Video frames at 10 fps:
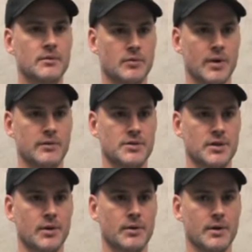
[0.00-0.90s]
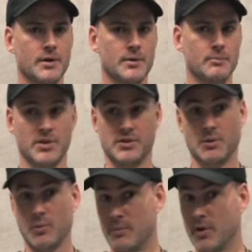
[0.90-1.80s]
throughout the show, but you
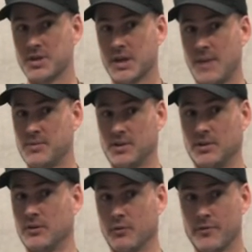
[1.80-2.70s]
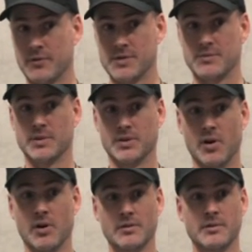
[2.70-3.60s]
know what, we motion captured a lot of reference from a
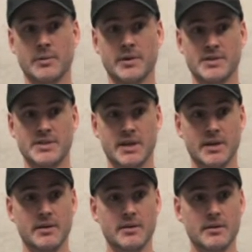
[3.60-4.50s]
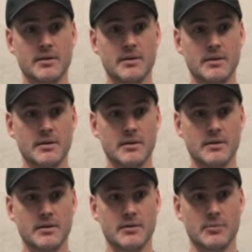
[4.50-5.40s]
dog so that we could study
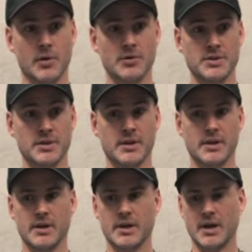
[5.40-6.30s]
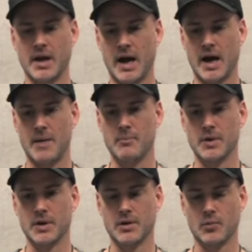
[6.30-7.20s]
his motion.
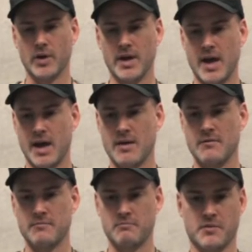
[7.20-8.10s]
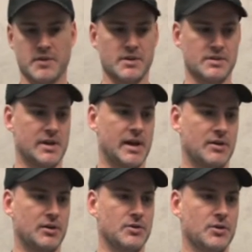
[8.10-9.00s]
We have things
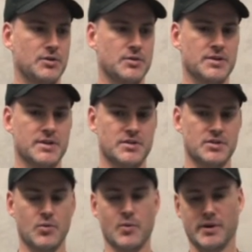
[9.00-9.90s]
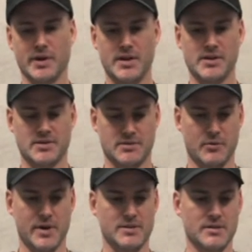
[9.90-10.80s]
like, you know, you can use it as a tool, and just,
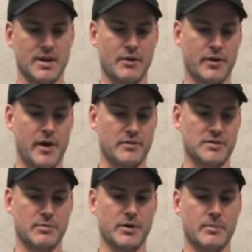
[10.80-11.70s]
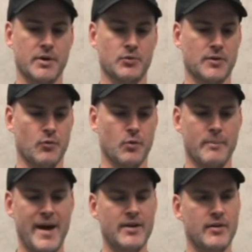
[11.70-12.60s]
I'll get to the hero characters in a minute, but also for all the
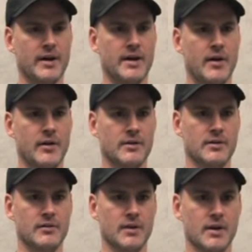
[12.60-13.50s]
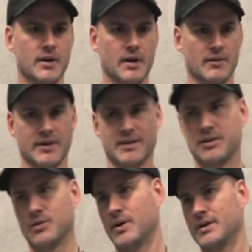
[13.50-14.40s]
background characters, it's like, you
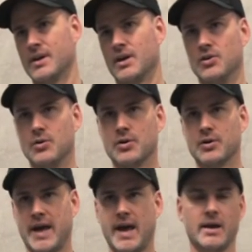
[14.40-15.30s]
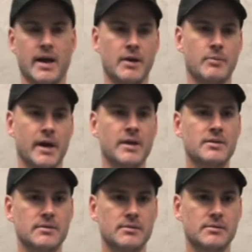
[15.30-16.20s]
know what, you could hand
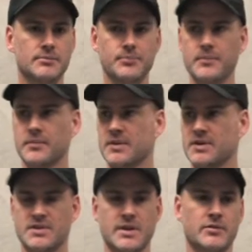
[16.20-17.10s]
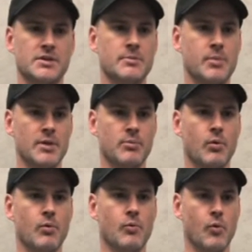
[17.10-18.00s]
animate 70
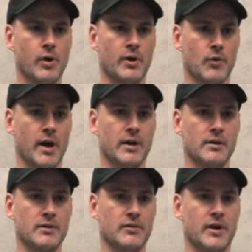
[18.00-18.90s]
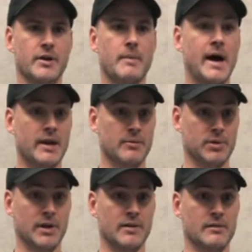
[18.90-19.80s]
people walking around inside a
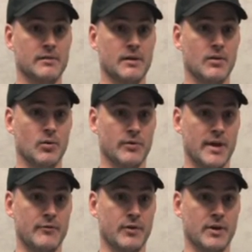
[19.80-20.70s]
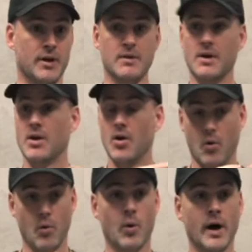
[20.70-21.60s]
marketplace in North Africa,
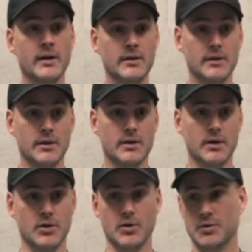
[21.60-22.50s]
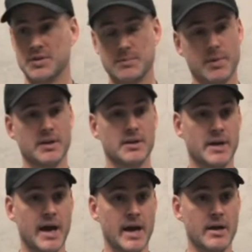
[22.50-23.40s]
or you could spend a
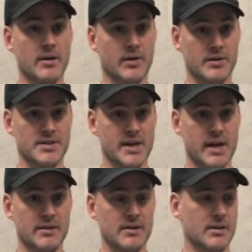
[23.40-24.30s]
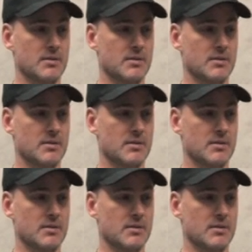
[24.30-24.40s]
day on a set